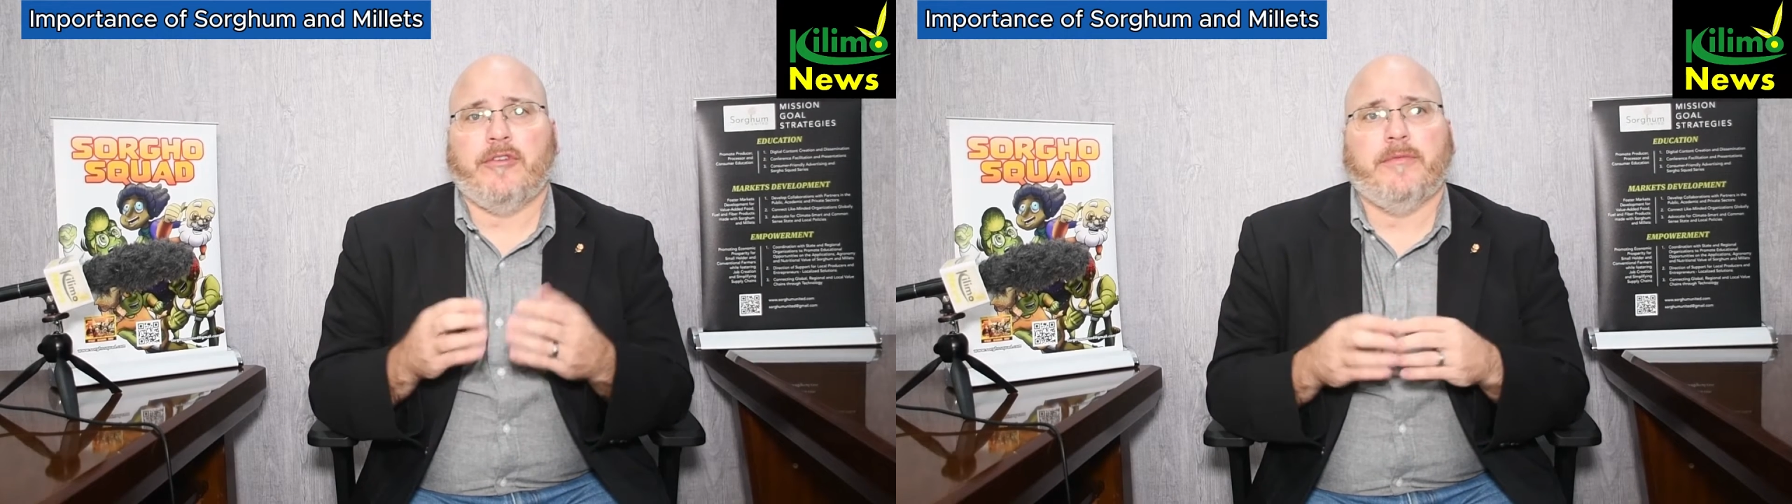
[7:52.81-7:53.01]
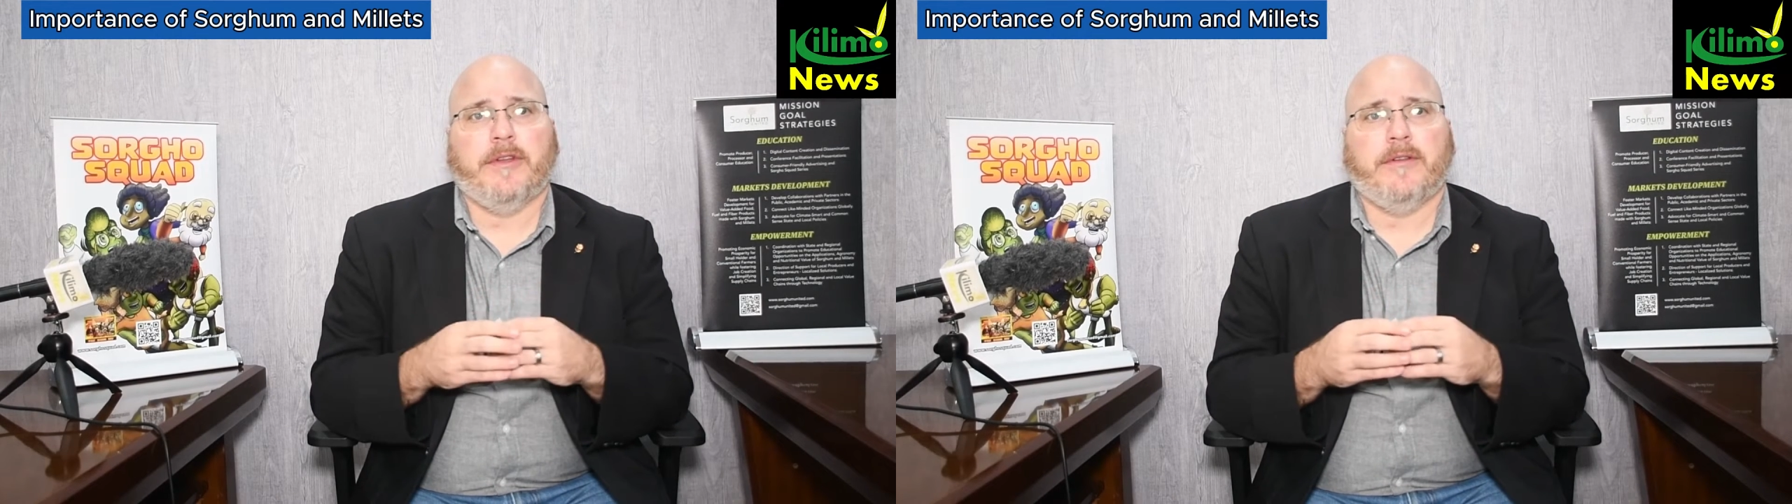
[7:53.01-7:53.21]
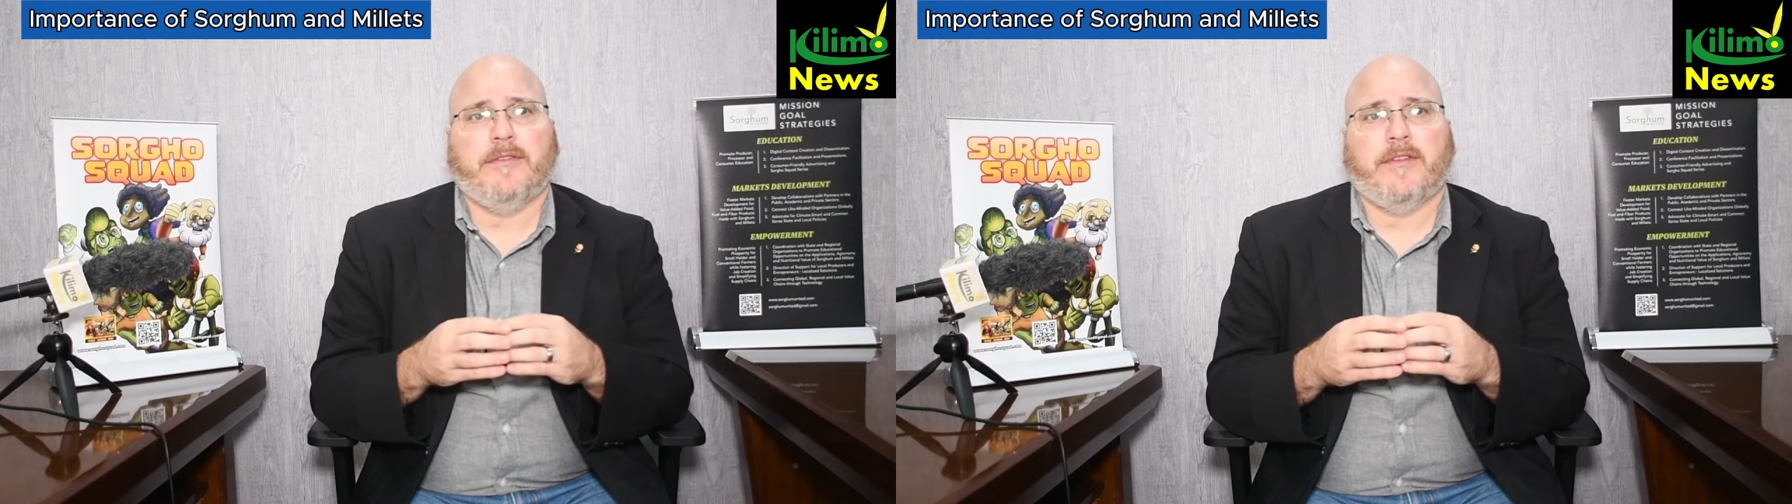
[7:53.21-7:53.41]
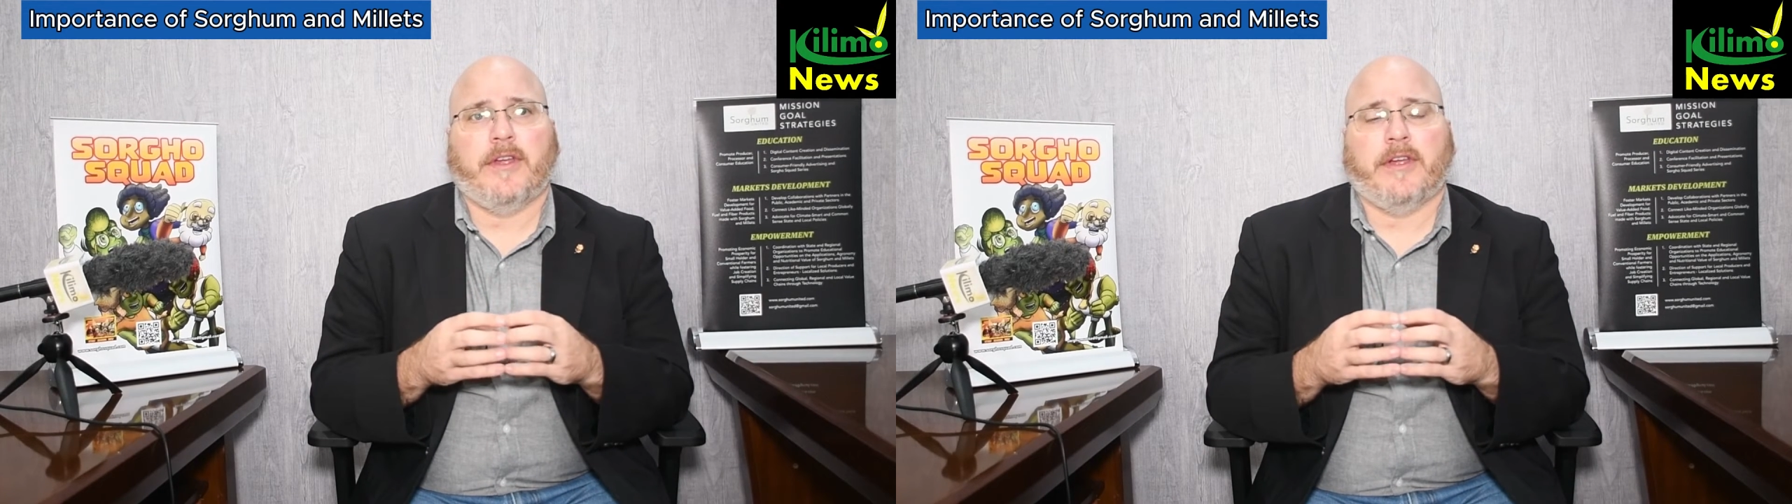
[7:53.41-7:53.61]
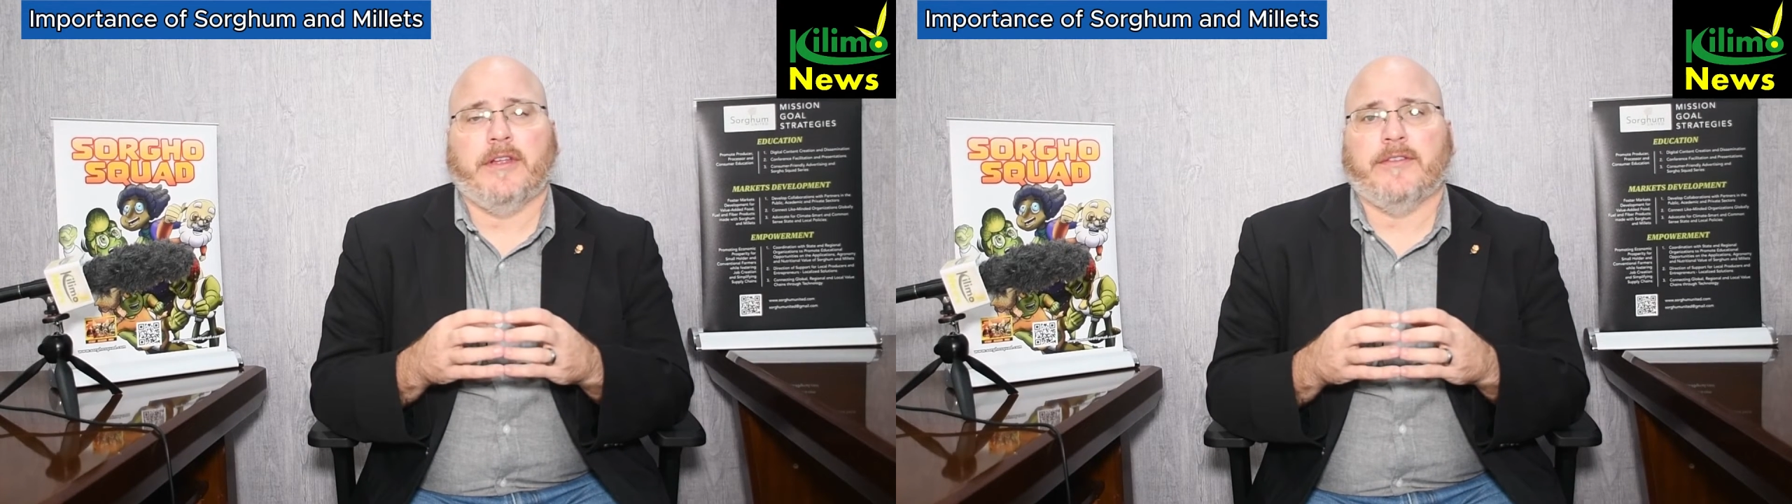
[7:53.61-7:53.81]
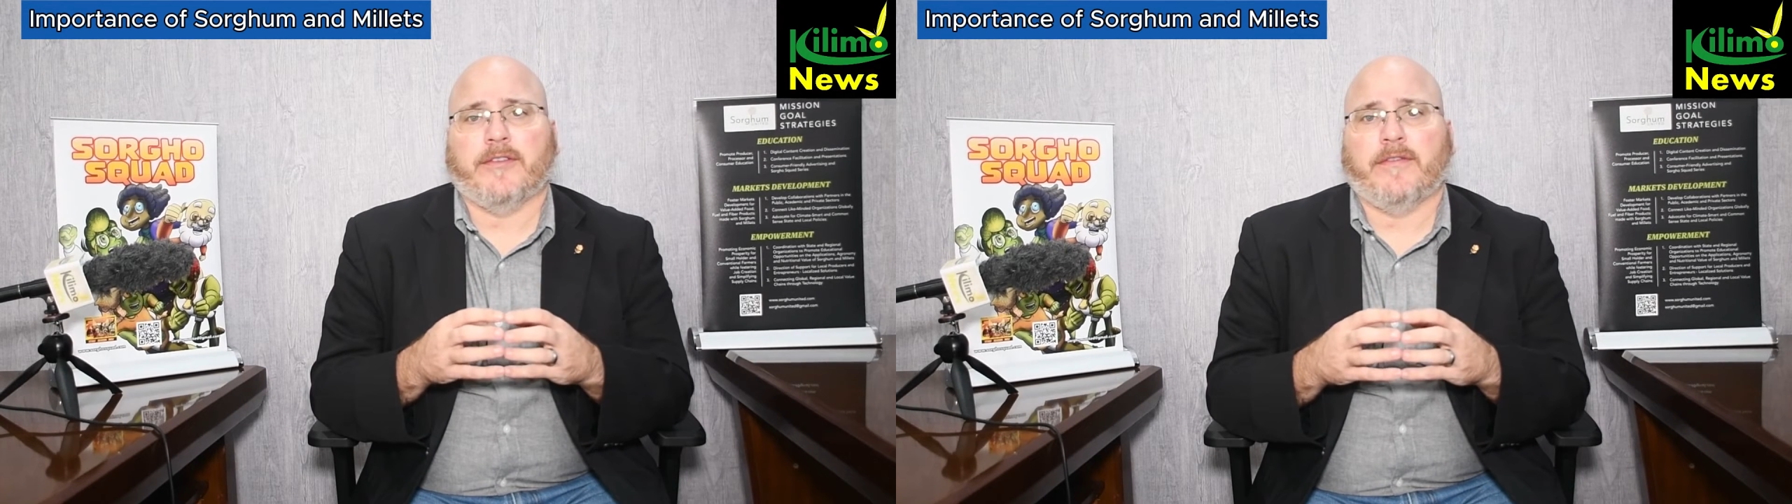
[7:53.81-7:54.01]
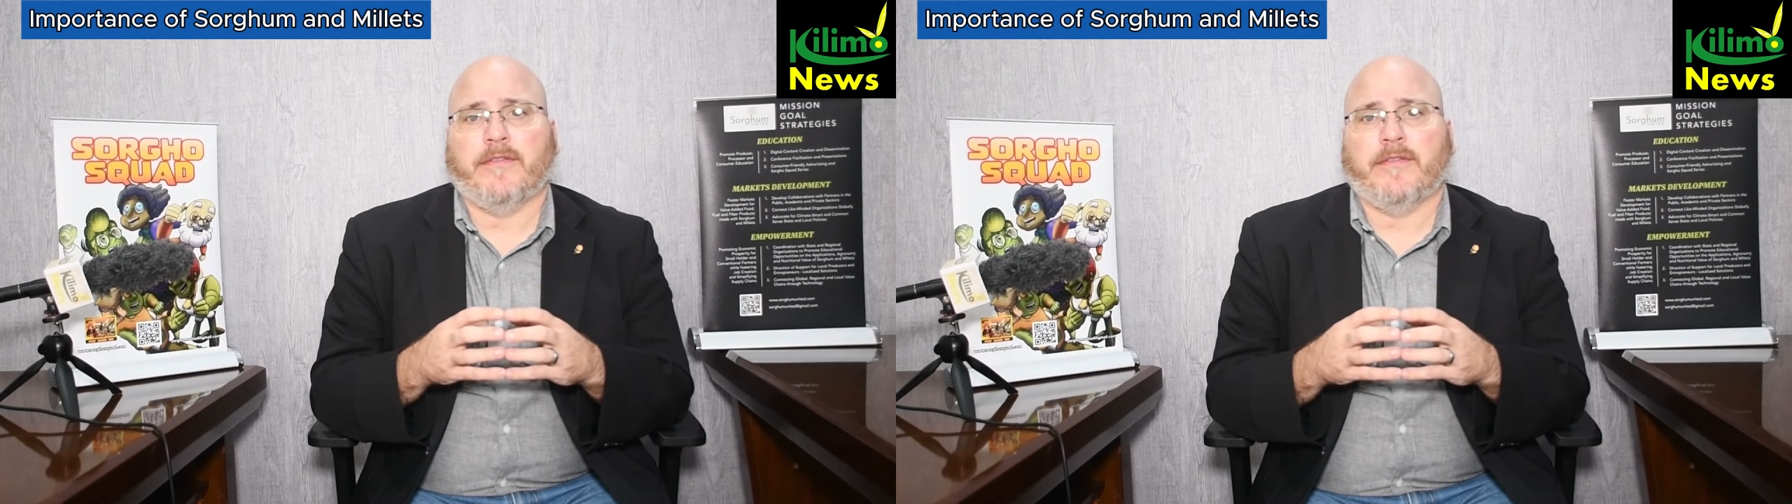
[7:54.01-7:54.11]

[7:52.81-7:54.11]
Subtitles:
humans is a